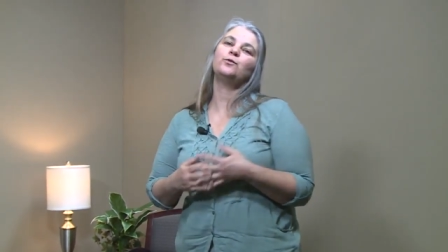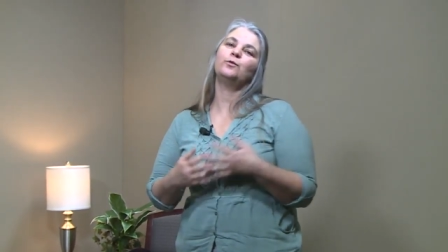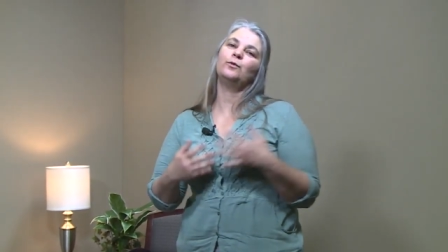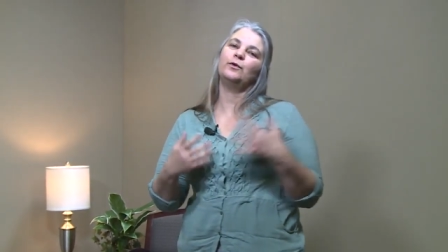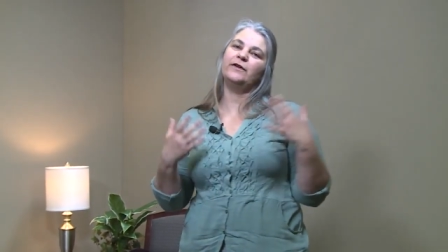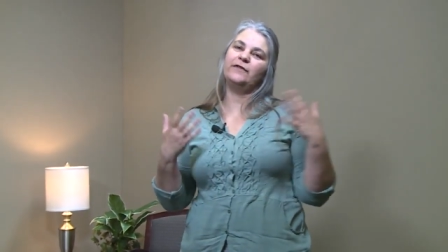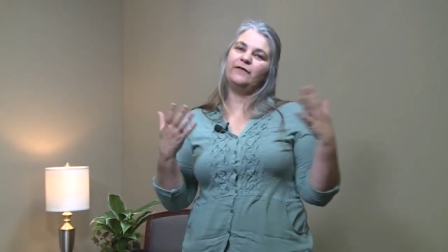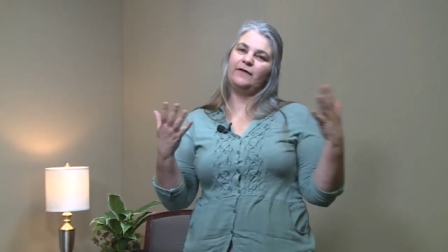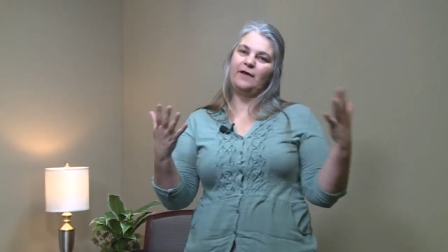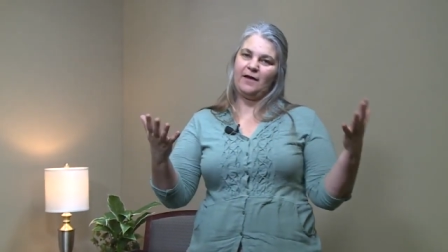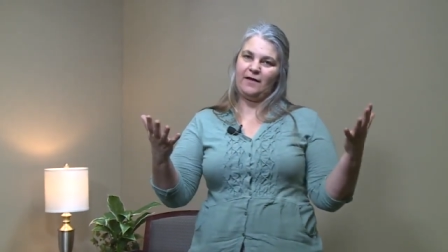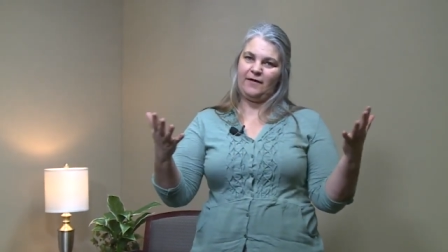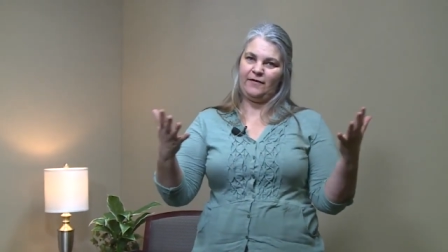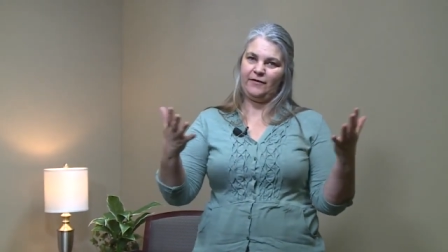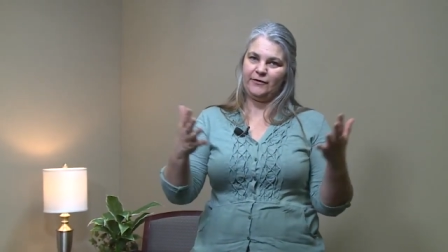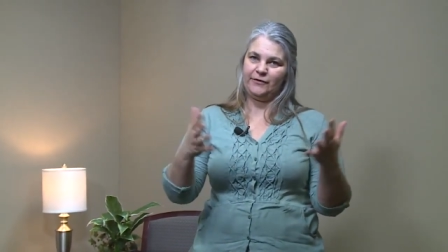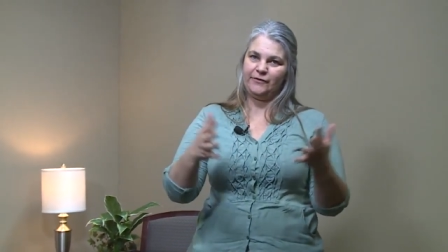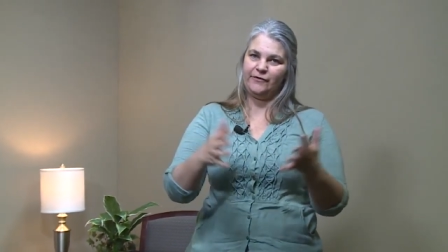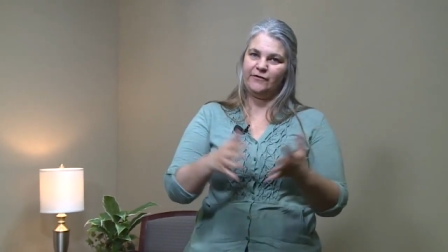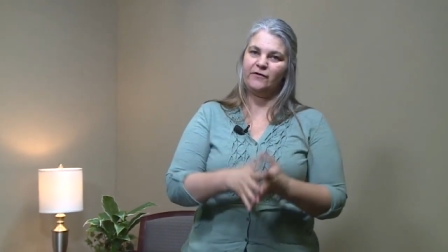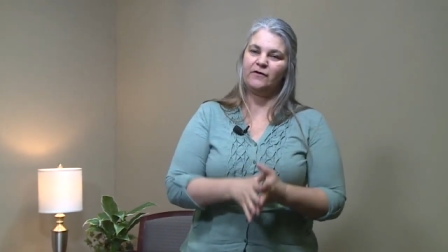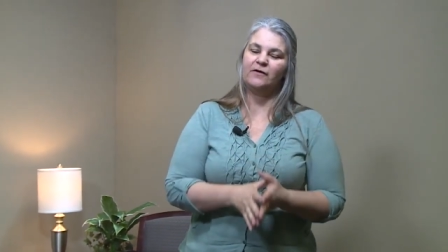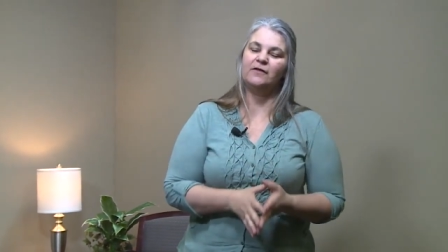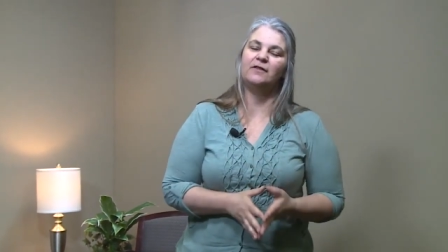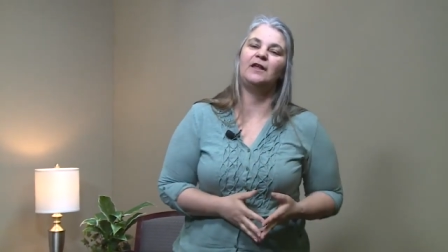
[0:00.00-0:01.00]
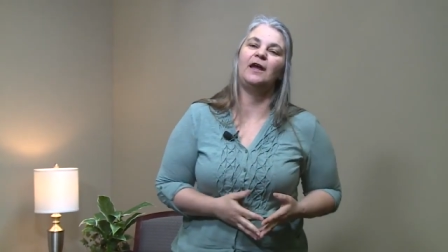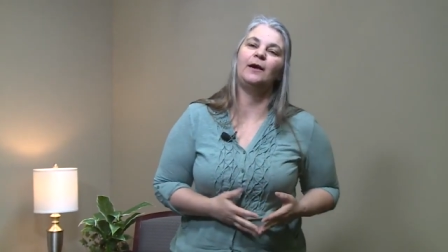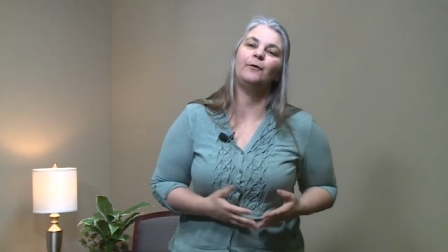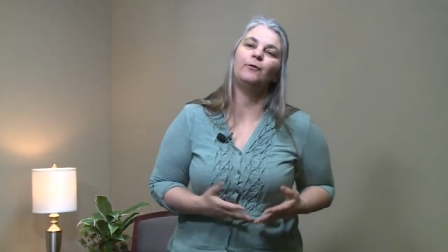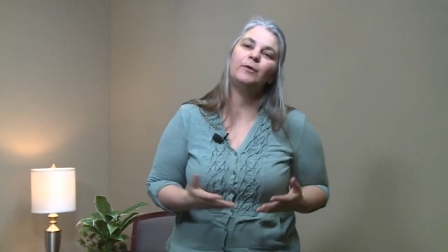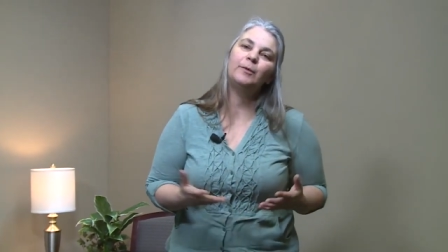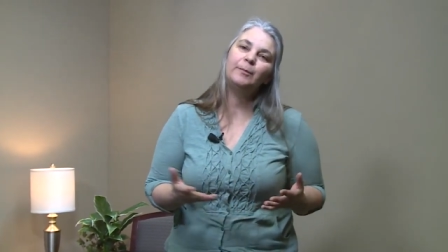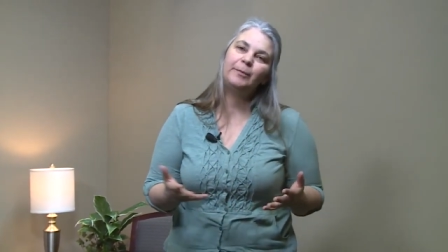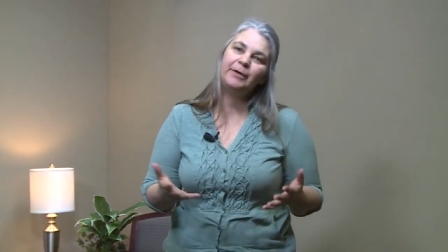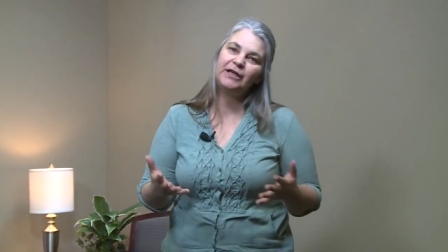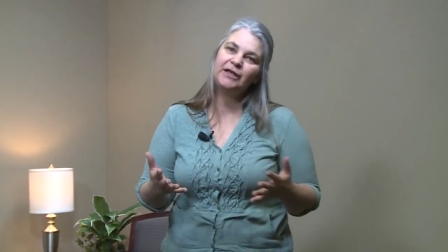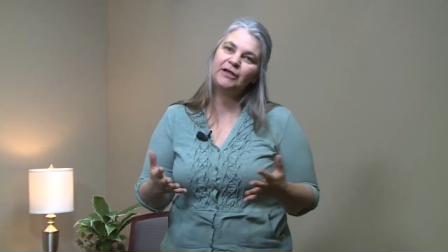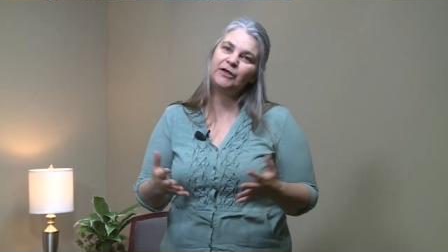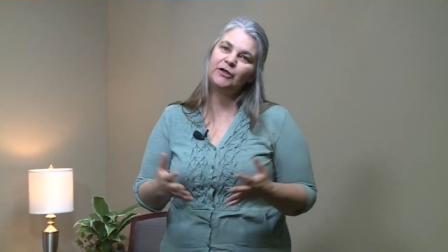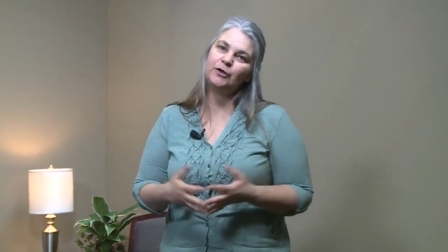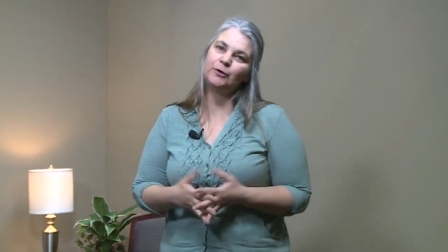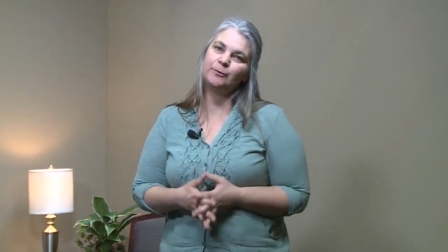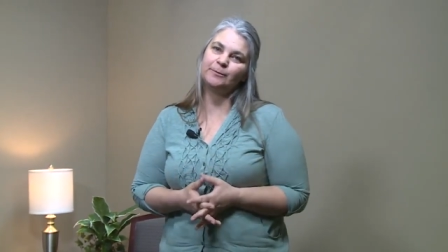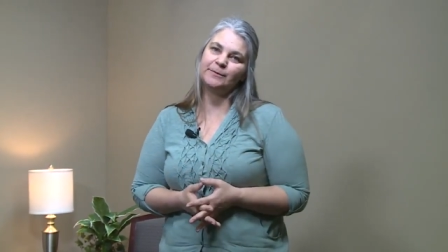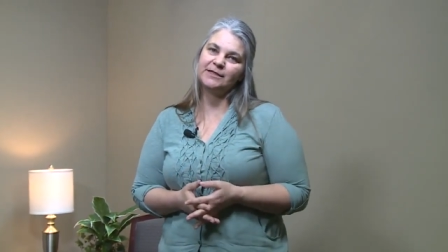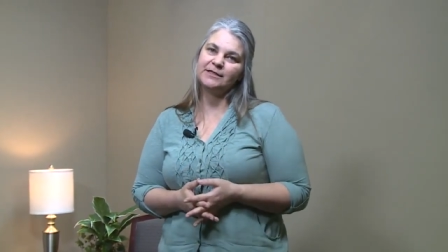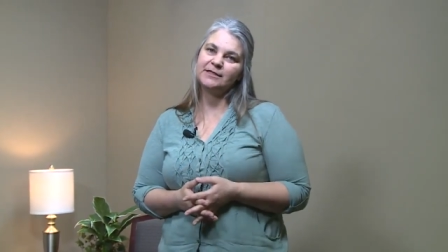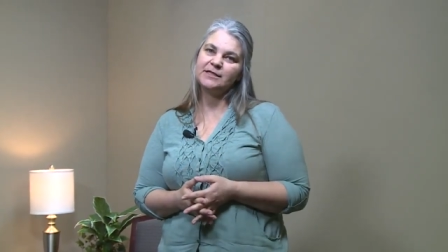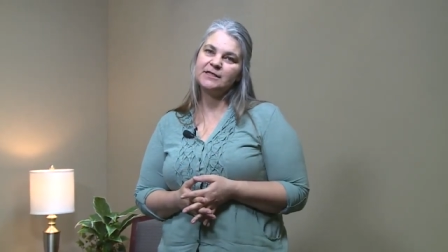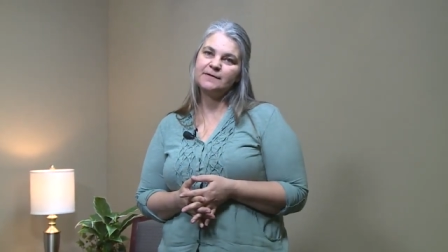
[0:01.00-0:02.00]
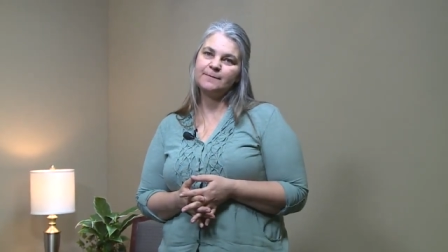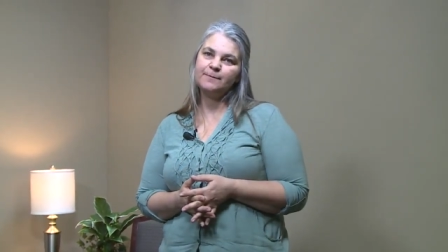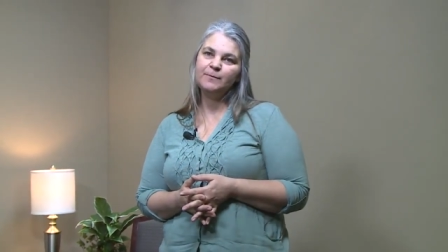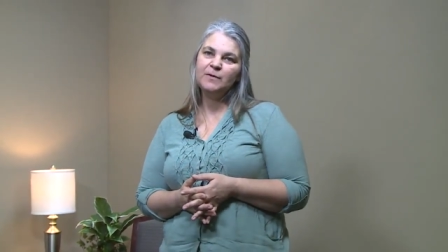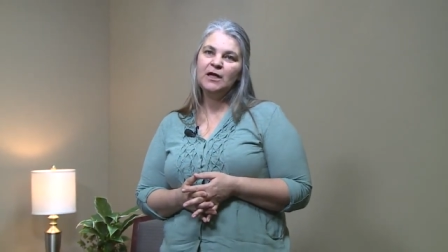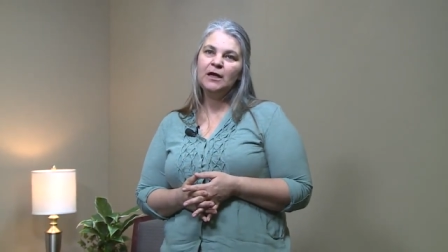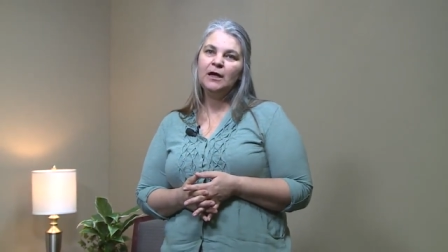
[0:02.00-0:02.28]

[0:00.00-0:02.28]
with others, and that would be humans.